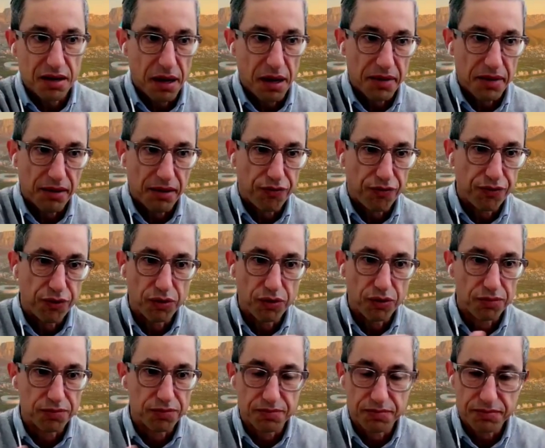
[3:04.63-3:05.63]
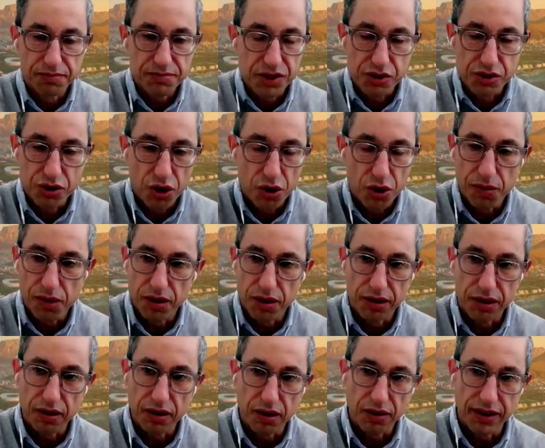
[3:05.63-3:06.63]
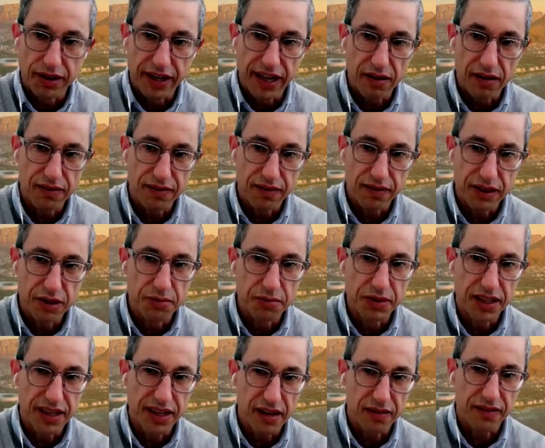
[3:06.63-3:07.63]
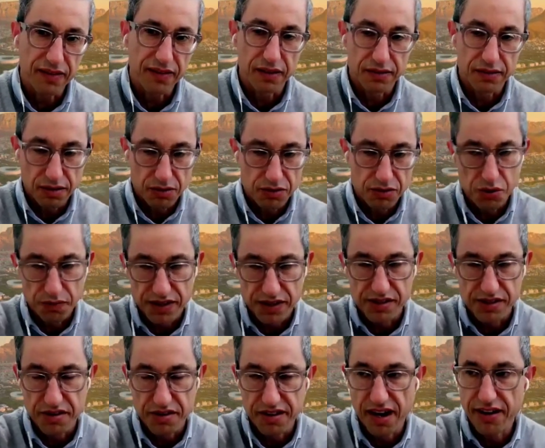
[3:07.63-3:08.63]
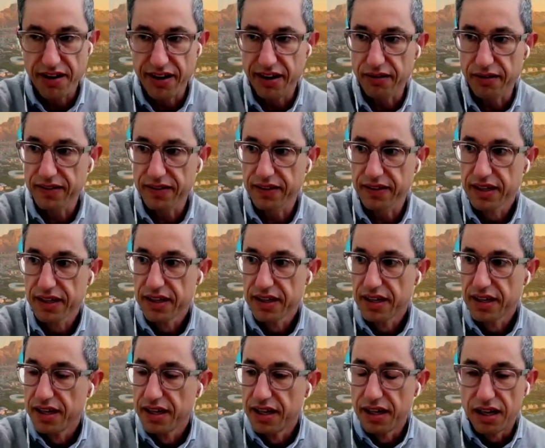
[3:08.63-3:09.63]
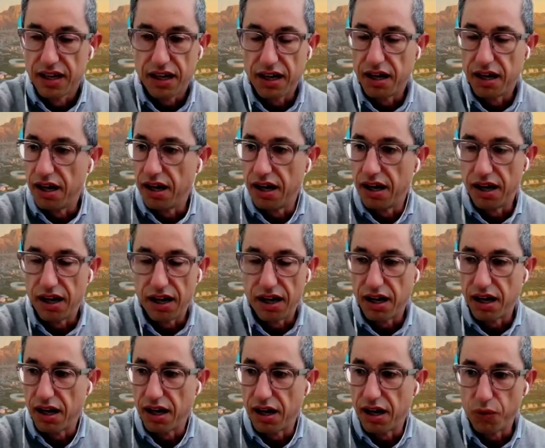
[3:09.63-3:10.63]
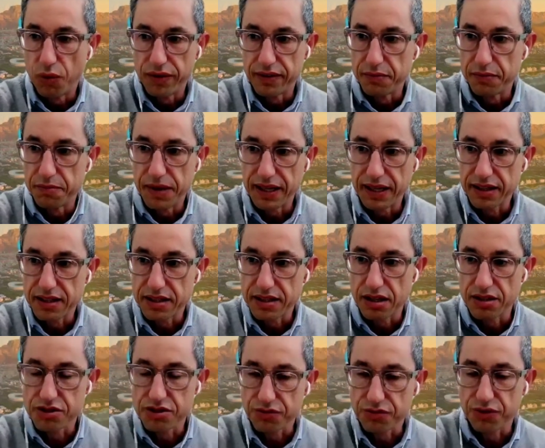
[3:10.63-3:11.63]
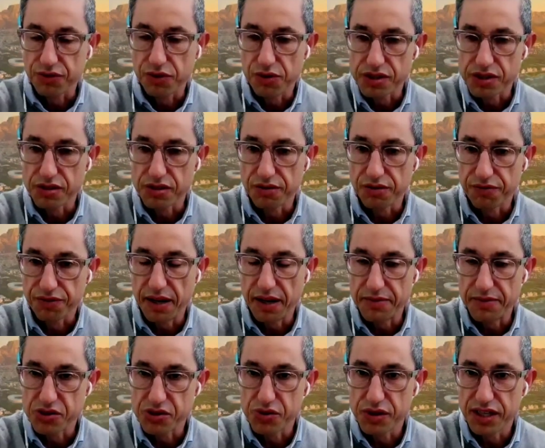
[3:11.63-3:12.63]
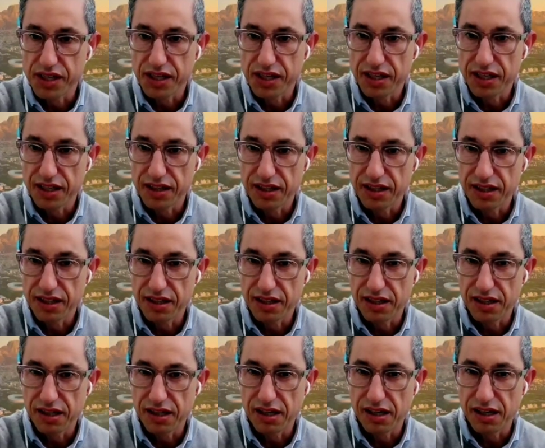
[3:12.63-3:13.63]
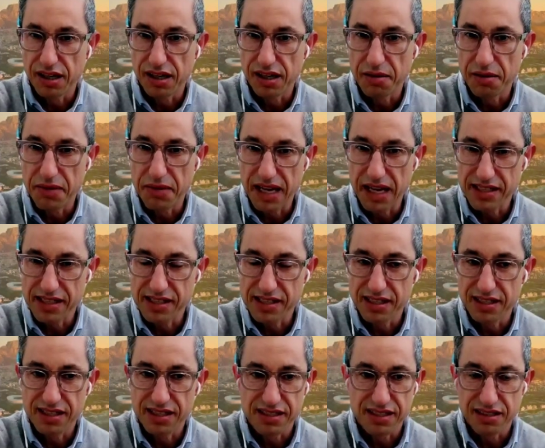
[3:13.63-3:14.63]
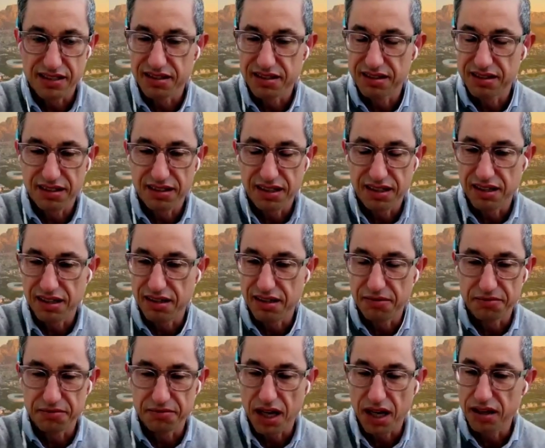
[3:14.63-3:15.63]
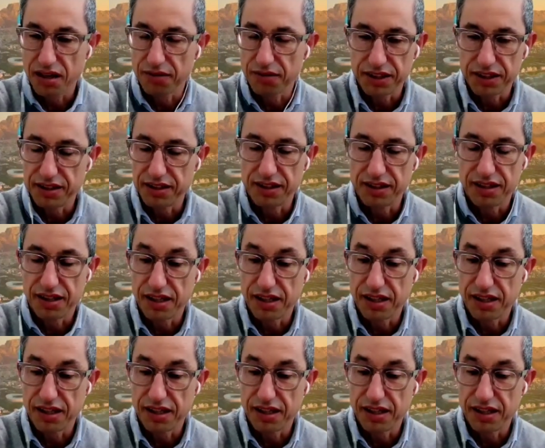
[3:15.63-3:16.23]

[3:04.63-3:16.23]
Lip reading: I mean, full scope on health, human health, and also veterinary health, with a big touch, of course, of chemistry and medicines, and I loved it.